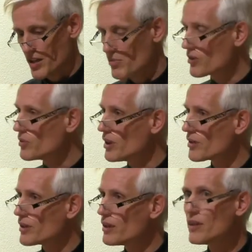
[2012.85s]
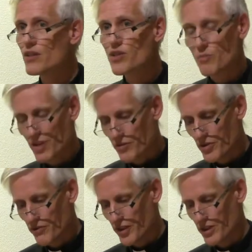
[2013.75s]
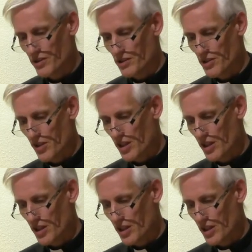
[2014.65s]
but rather to be fulfilled.